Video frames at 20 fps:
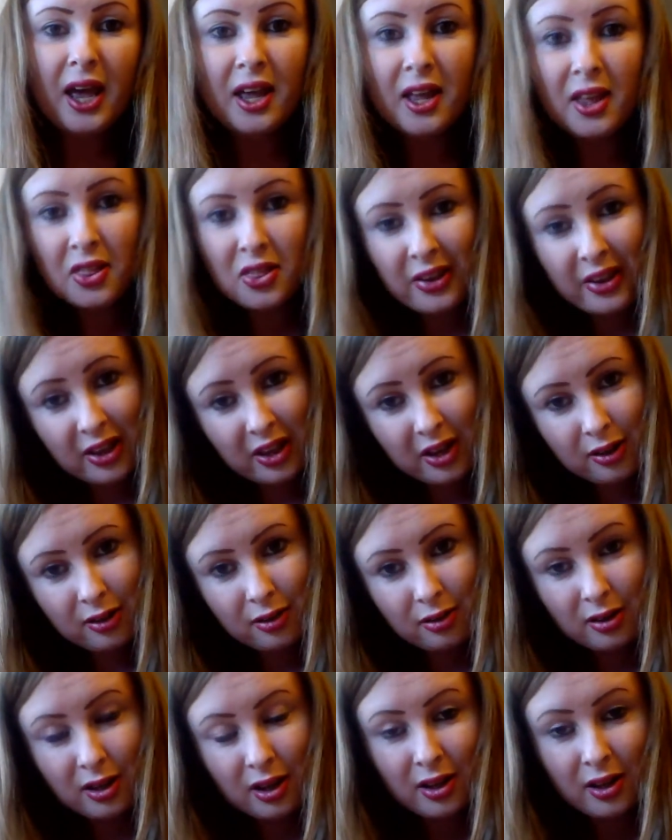And
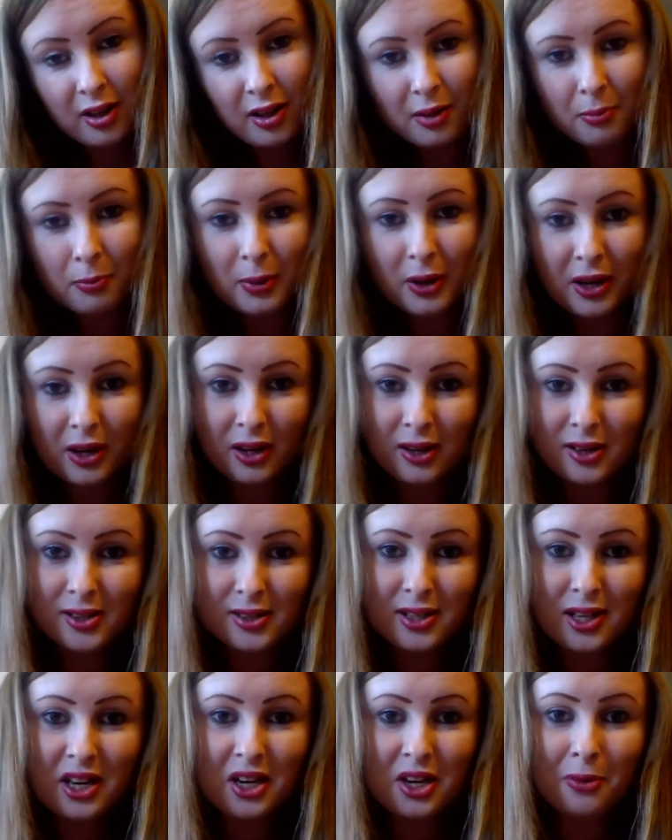then,
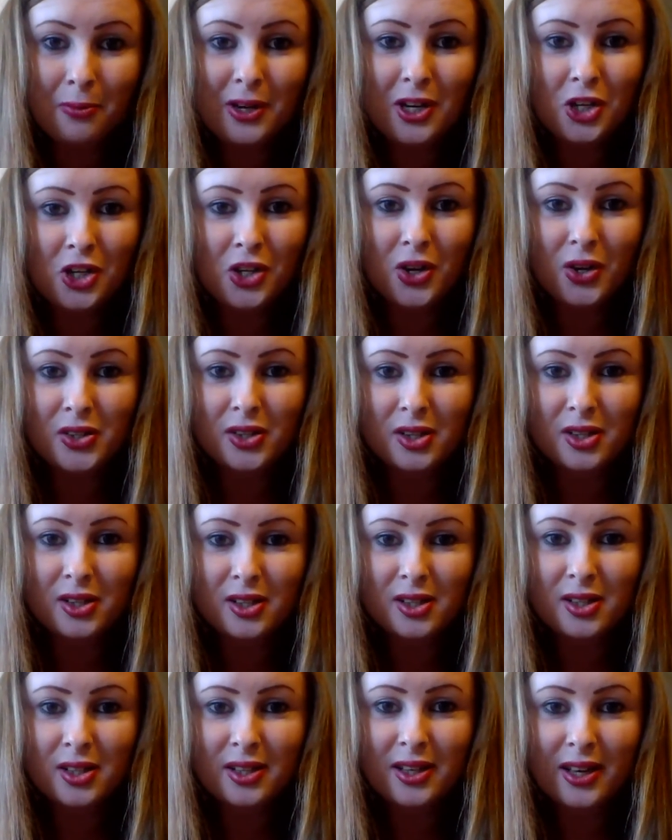because
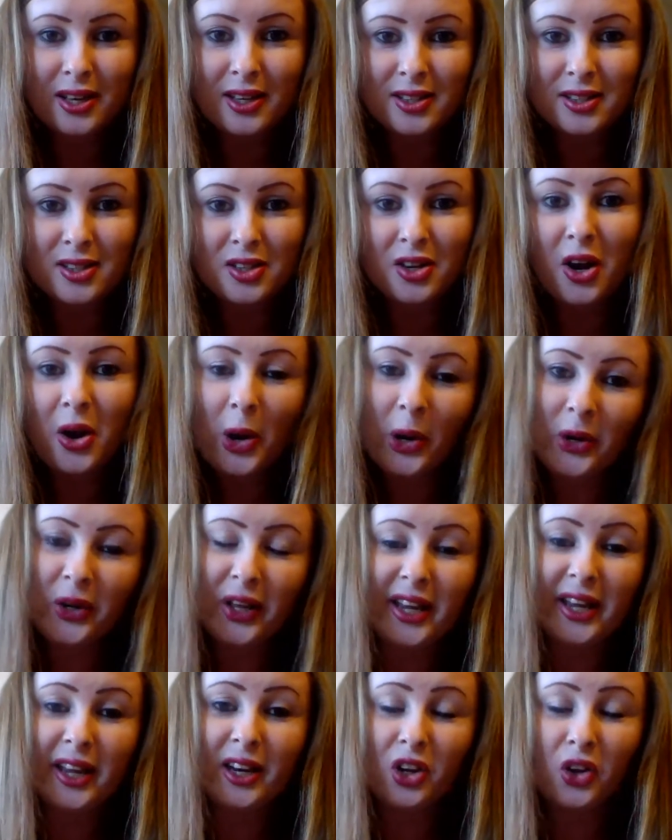endometriosis is not
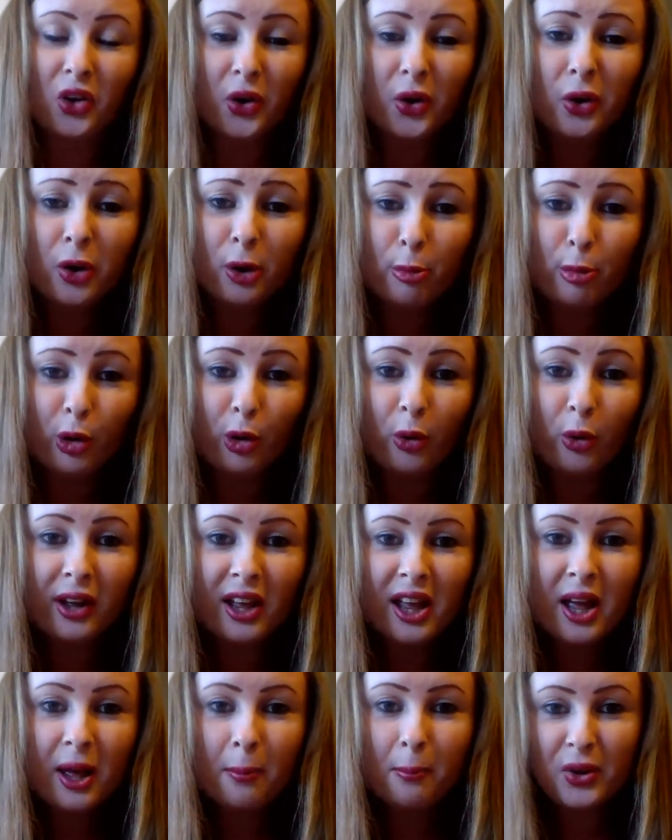only incurable,
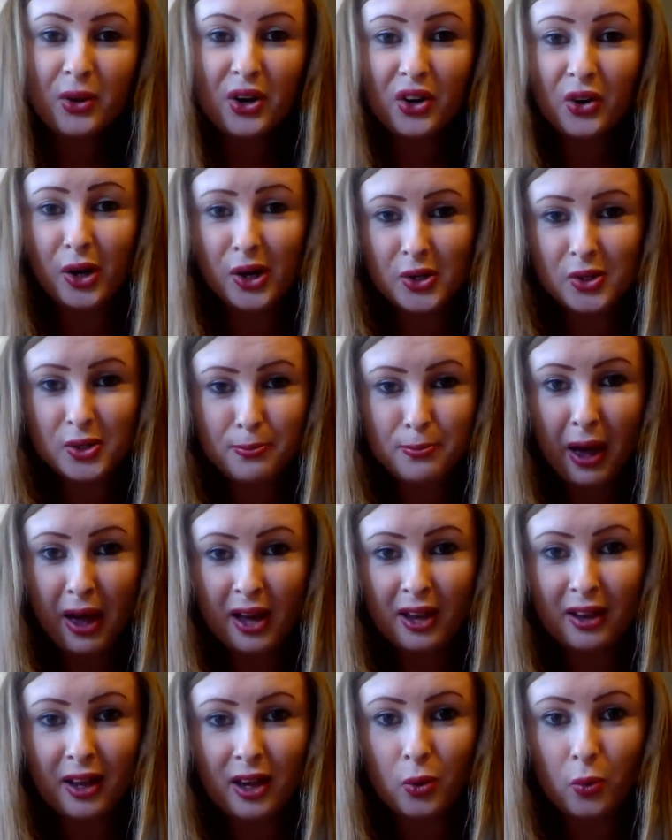but it grows
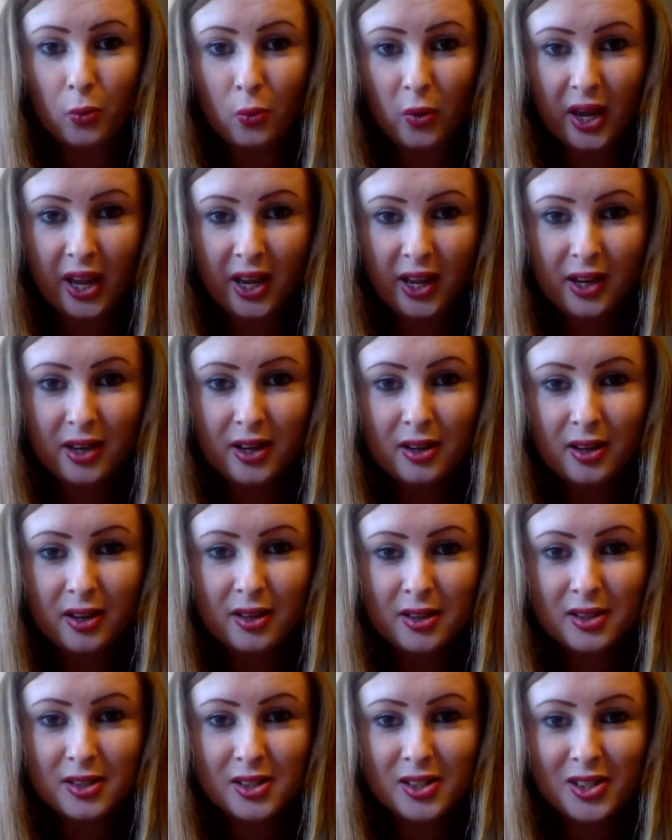back like a weed.
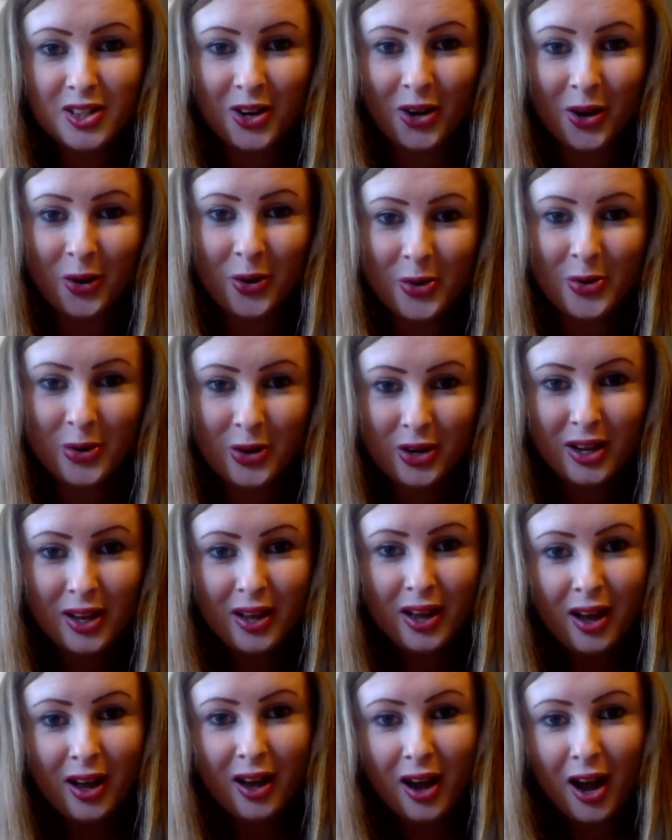So
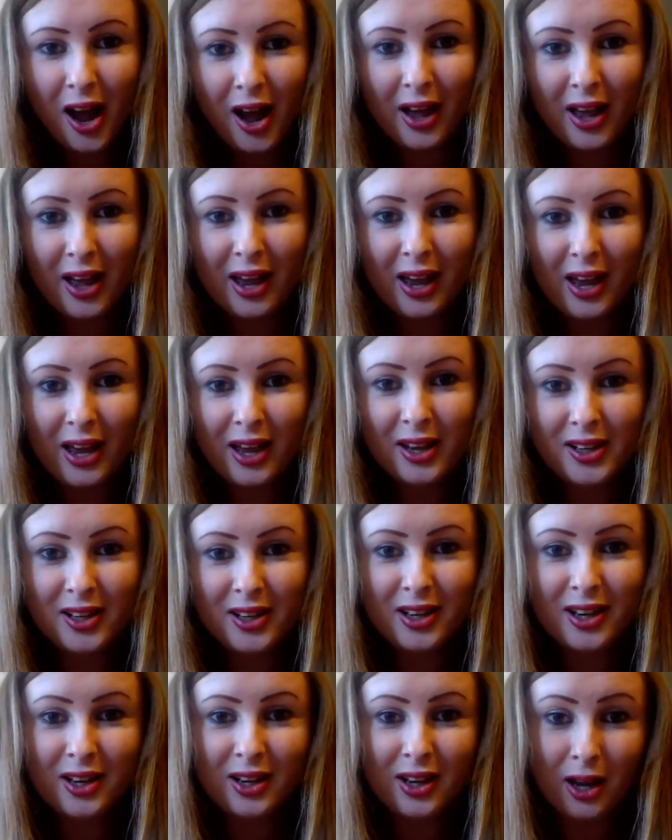I had
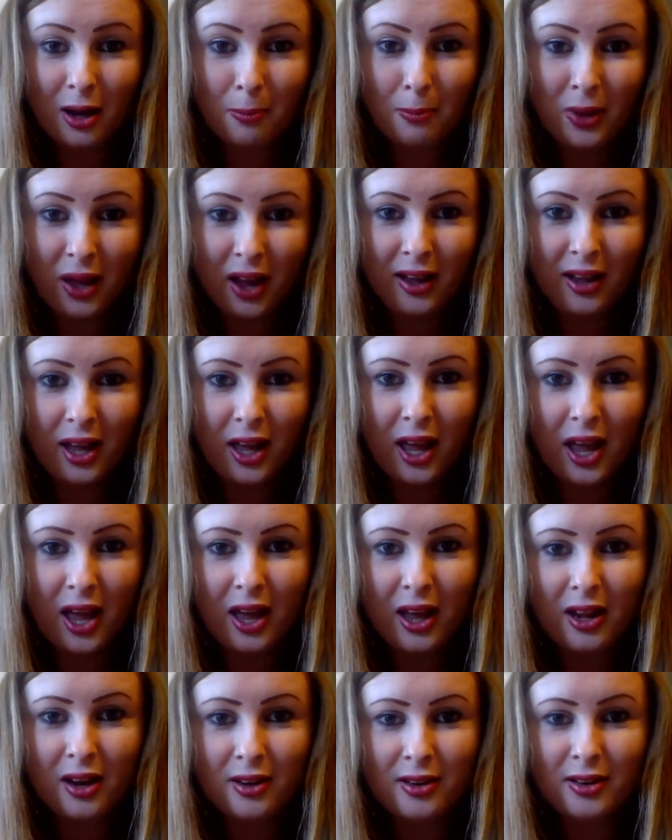it come back,
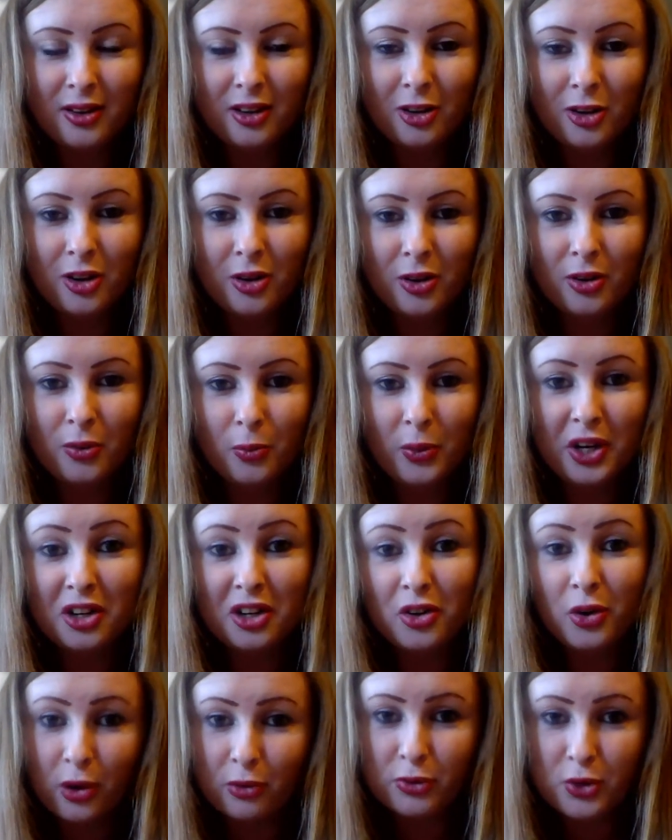and we
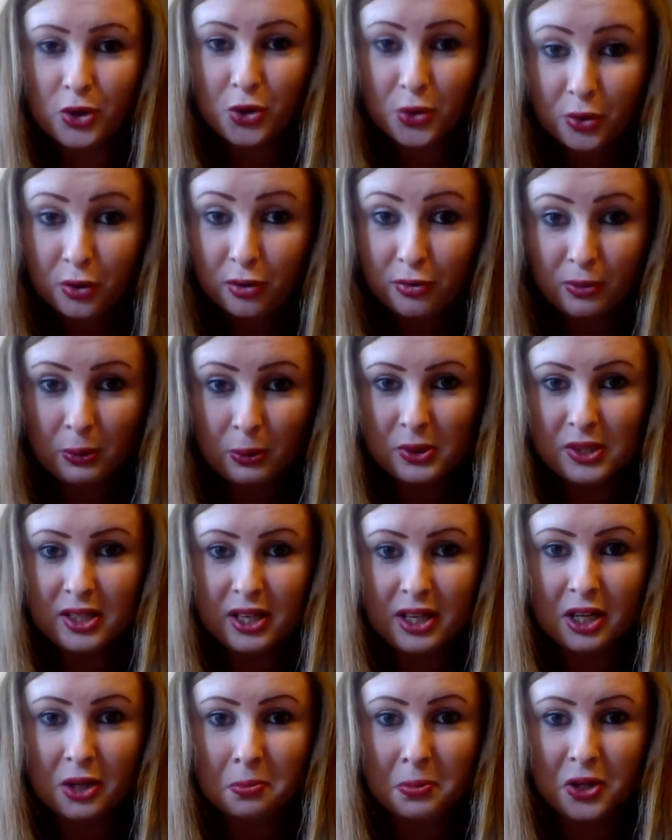didn't know for sure if it was
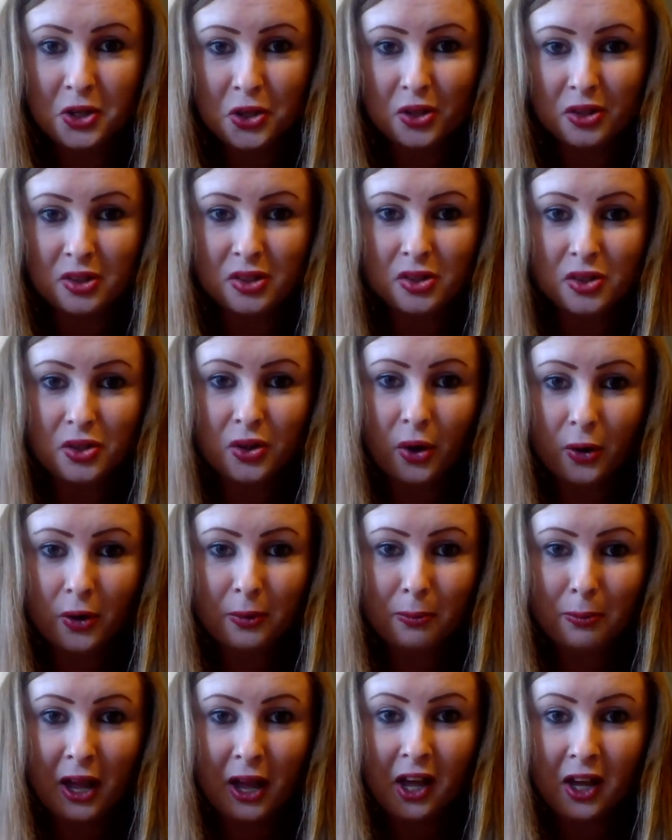the endometriosis
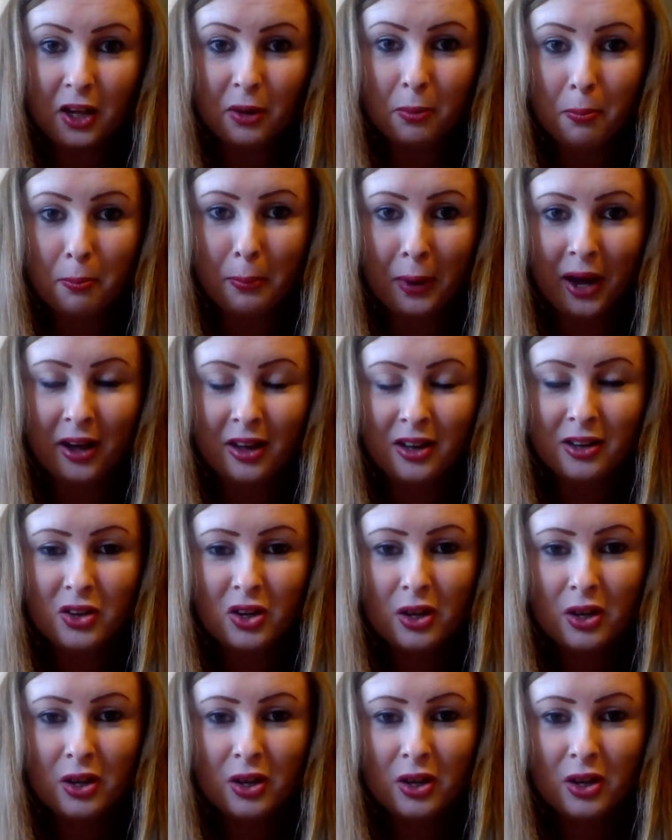growing back, but